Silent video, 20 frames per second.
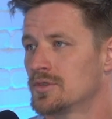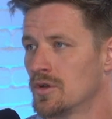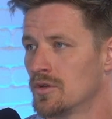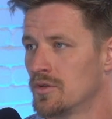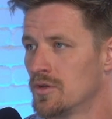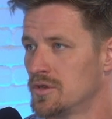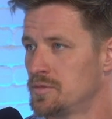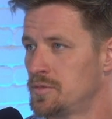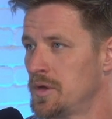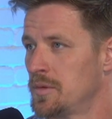
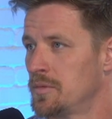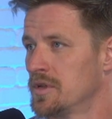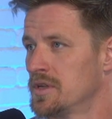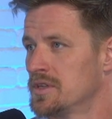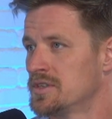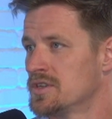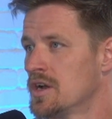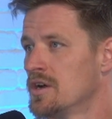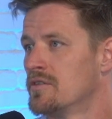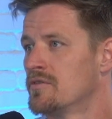told those people
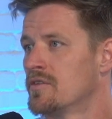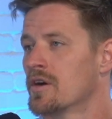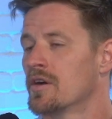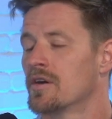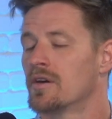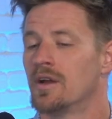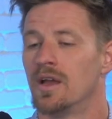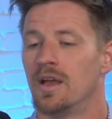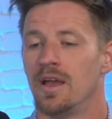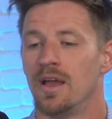it's
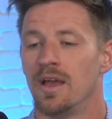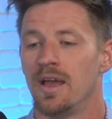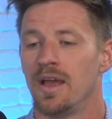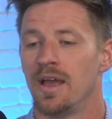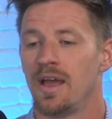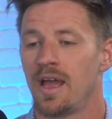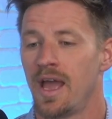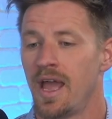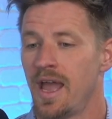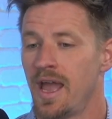over,
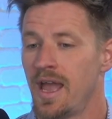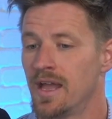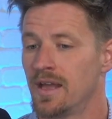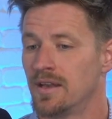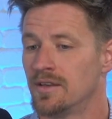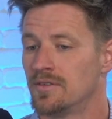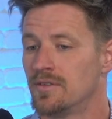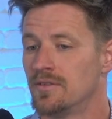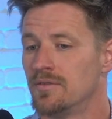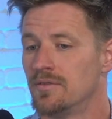
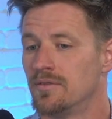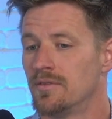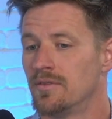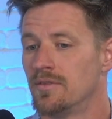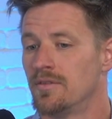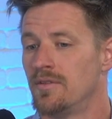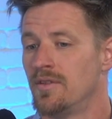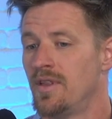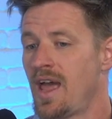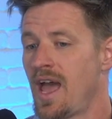and
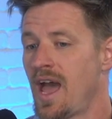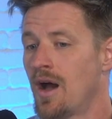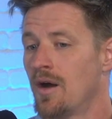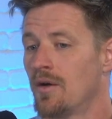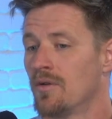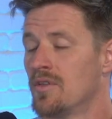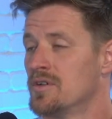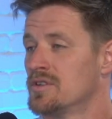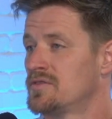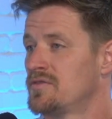
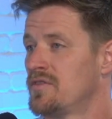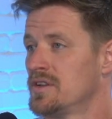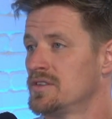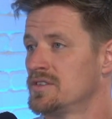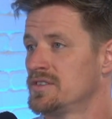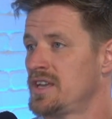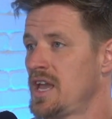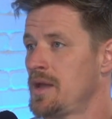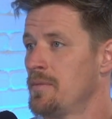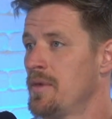now those
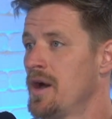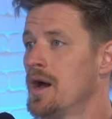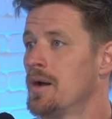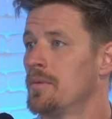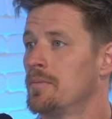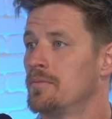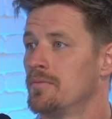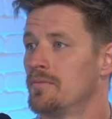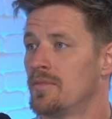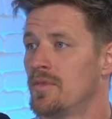funds came
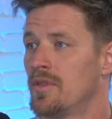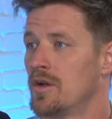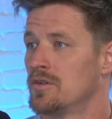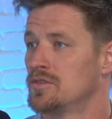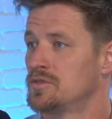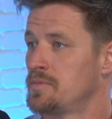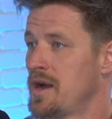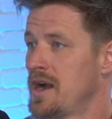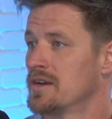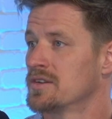up.
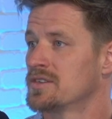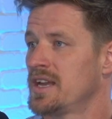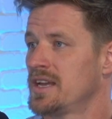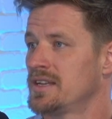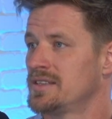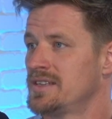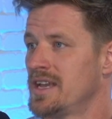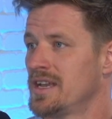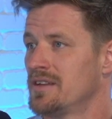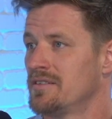Those buyers
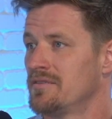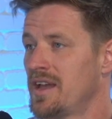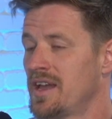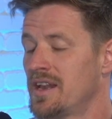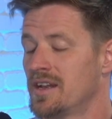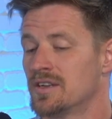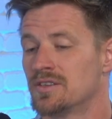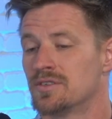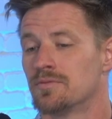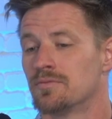can't take
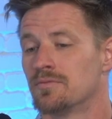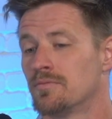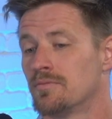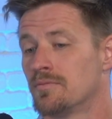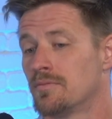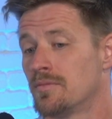advantage.